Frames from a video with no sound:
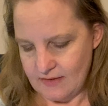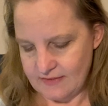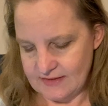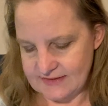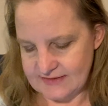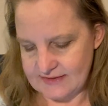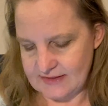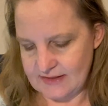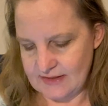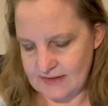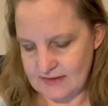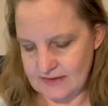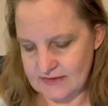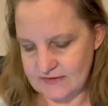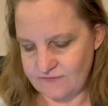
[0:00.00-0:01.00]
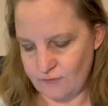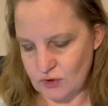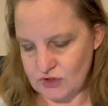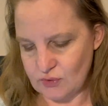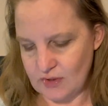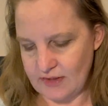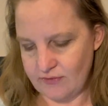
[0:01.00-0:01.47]
This is
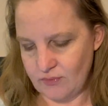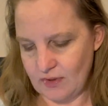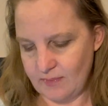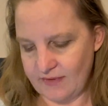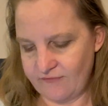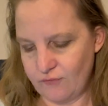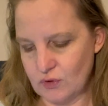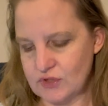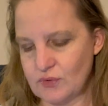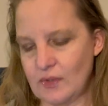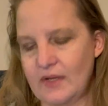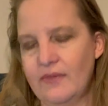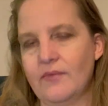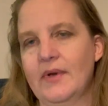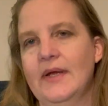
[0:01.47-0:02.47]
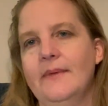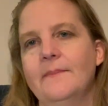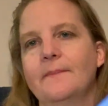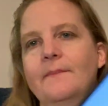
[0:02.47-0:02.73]
423 by 423.